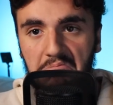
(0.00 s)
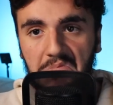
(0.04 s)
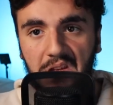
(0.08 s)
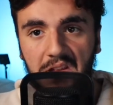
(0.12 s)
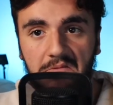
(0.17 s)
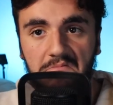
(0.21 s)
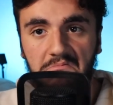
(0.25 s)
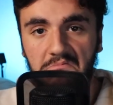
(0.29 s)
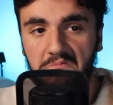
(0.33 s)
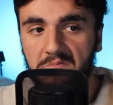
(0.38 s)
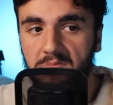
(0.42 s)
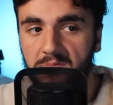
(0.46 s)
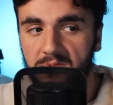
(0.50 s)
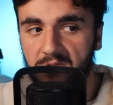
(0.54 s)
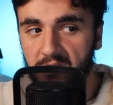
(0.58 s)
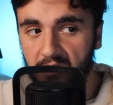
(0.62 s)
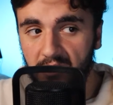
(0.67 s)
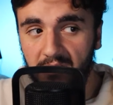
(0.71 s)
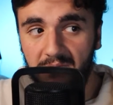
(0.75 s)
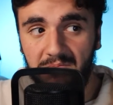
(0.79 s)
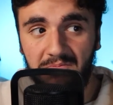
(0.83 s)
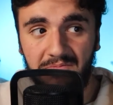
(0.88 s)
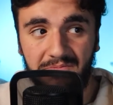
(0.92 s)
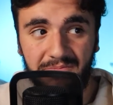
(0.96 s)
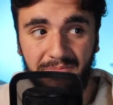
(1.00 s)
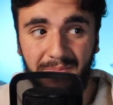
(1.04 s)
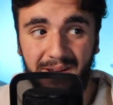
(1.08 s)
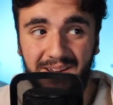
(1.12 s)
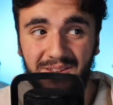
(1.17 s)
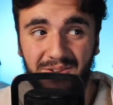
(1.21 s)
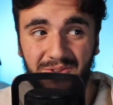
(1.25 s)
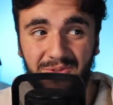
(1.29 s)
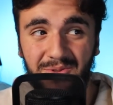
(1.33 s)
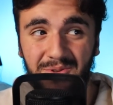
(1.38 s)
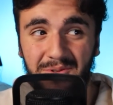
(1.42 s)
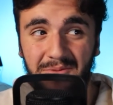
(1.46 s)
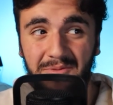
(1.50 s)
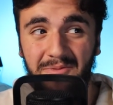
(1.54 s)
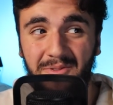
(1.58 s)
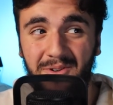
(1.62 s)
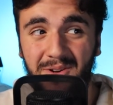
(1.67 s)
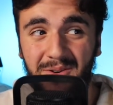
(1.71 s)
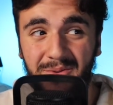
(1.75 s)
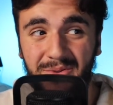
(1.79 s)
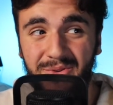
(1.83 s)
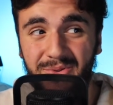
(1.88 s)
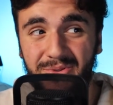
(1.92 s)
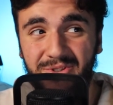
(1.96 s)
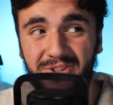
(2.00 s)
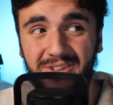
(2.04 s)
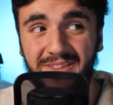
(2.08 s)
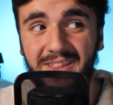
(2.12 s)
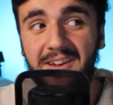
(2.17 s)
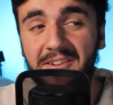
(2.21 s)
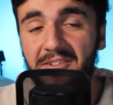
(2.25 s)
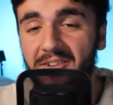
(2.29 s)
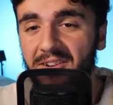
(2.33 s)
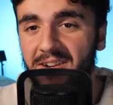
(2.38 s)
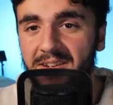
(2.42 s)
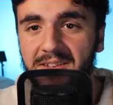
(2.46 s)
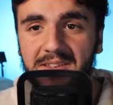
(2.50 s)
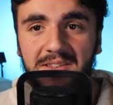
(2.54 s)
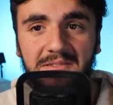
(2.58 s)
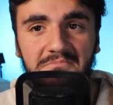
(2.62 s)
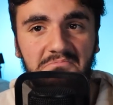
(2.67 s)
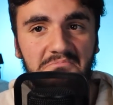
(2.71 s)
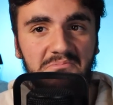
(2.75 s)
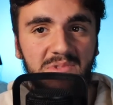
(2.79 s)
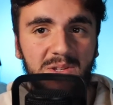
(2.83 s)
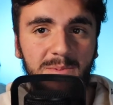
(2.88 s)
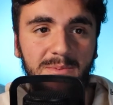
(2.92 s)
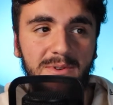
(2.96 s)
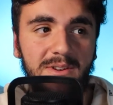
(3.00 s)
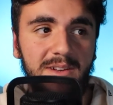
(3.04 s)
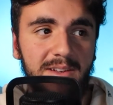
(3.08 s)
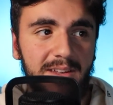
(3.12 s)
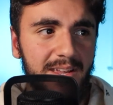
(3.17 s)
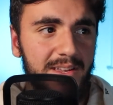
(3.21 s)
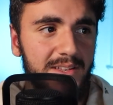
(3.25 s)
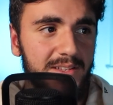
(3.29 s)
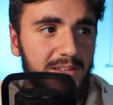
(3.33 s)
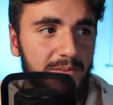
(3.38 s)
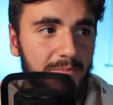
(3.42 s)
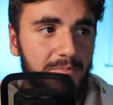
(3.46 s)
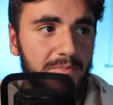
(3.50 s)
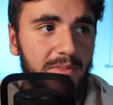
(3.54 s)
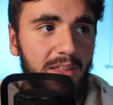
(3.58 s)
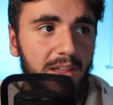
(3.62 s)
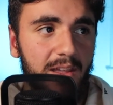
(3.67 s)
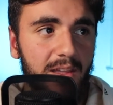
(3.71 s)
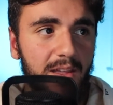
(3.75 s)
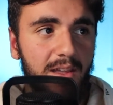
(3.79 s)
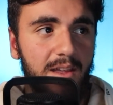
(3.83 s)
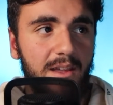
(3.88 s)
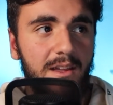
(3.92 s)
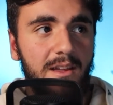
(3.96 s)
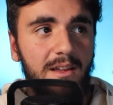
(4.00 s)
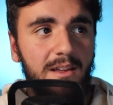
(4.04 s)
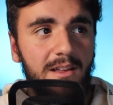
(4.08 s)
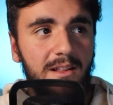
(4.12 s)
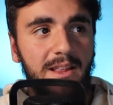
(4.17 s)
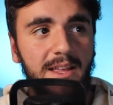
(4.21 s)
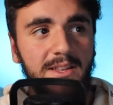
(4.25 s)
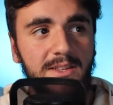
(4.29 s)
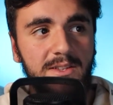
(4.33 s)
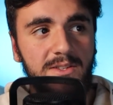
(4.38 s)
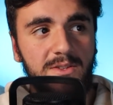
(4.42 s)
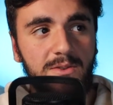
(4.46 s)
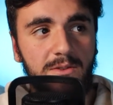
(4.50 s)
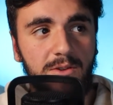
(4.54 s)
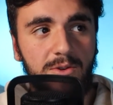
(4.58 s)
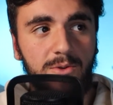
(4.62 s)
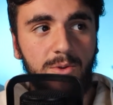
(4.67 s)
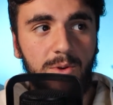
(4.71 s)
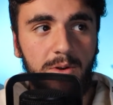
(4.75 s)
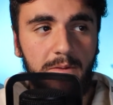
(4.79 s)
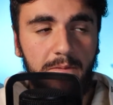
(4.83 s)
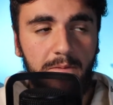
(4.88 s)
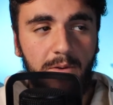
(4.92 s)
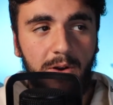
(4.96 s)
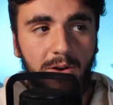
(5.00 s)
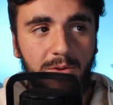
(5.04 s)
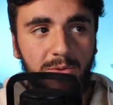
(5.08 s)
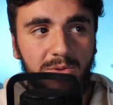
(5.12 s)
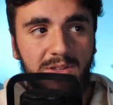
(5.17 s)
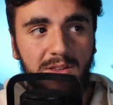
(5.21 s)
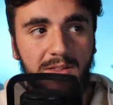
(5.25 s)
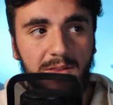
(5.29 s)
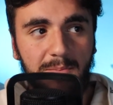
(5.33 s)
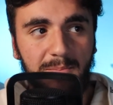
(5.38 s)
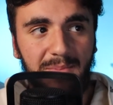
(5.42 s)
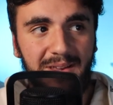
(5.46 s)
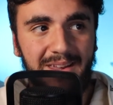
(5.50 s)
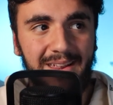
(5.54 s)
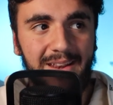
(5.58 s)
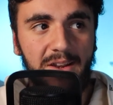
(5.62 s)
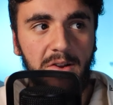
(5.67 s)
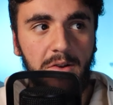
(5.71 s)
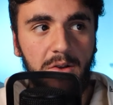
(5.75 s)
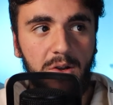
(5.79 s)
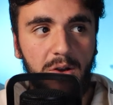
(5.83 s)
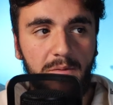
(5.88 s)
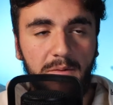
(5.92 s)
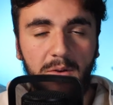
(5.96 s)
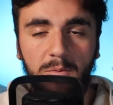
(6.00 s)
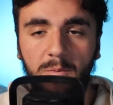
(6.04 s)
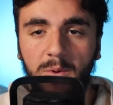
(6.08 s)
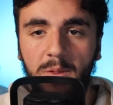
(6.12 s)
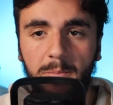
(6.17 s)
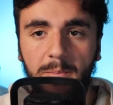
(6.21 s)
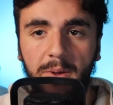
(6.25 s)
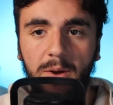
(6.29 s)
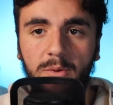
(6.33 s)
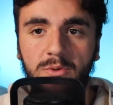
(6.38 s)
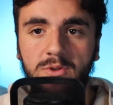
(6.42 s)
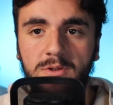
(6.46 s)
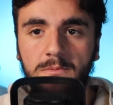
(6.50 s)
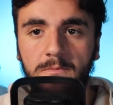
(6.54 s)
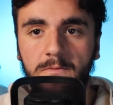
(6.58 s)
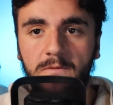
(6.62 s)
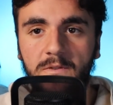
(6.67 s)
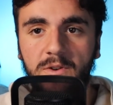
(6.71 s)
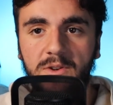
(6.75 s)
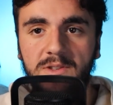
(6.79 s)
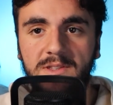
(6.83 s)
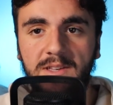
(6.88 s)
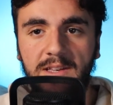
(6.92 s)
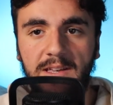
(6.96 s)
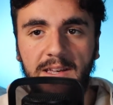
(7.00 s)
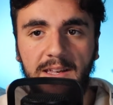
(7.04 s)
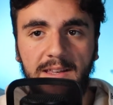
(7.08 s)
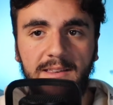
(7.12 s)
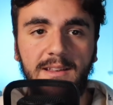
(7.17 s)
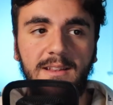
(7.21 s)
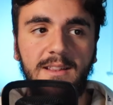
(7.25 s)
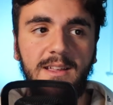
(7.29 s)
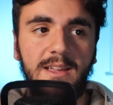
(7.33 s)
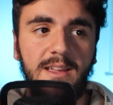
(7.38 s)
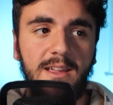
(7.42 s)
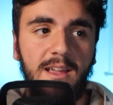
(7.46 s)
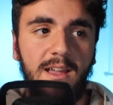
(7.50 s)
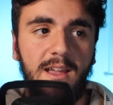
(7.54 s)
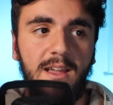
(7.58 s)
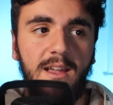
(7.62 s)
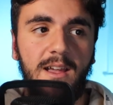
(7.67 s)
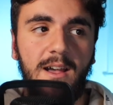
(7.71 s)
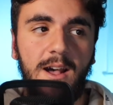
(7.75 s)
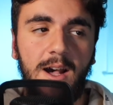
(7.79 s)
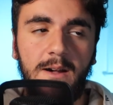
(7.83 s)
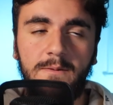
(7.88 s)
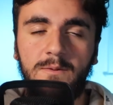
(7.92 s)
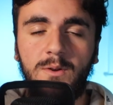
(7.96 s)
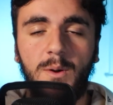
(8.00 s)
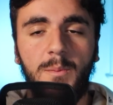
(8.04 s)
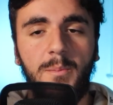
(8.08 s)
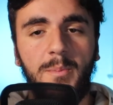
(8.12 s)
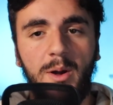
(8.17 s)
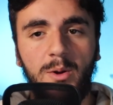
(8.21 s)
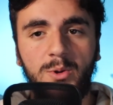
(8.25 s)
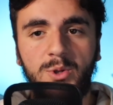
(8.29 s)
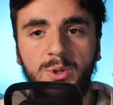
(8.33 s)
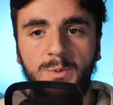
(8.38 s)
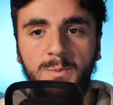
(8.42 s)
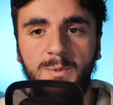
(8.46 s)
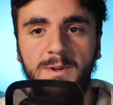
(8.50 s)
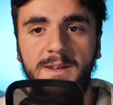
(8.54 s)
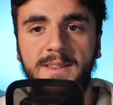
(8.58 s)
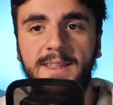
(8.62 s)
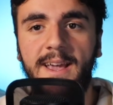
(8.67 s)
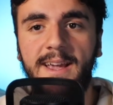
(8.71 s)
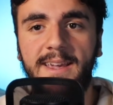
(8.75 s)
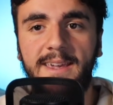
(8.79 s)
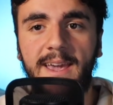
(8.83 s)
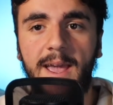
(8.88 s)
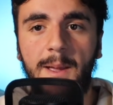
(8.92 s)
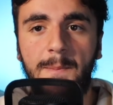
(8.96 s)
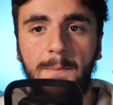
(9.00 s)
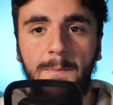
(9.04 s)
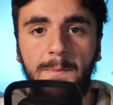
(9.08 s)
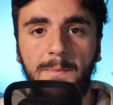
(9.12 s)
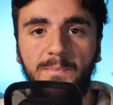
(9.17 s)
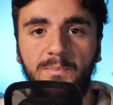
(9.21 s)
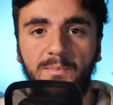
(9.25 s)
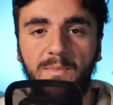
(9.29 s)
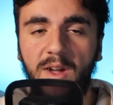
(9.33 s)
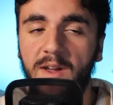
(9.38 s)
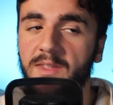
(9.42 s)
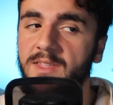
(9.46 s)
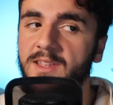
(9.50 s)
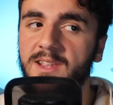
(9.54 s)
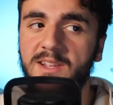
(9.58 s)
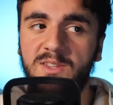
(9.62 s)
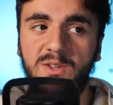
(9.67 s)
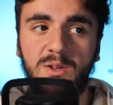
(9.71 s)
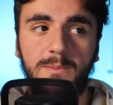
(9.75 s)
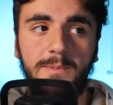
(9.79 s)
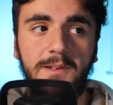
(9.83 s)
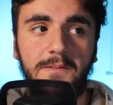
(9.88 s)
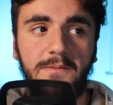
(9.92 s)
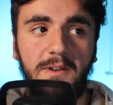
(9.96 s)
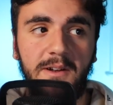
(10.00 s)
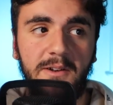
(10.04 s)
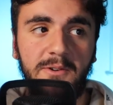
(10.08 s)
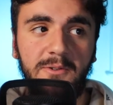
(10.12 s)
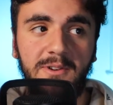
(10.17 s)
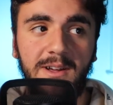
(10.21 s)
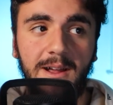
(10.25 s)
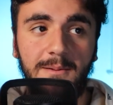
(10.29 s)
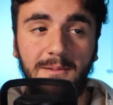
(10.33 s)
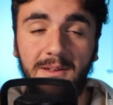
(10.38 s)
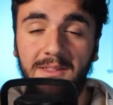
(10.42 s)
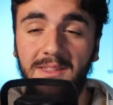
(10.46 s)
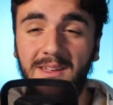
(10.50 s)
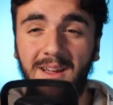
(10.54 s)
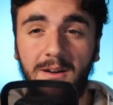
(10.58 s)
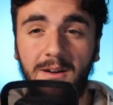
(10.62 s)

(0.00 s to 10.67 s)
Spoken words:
and make the quarterfinals, which in their eyes is pretty decent. Leads us to the quarterfinals, the beginning of it with Belgium versus Italy. I've got Belgium winning that game. I think that's going to be a very good game. I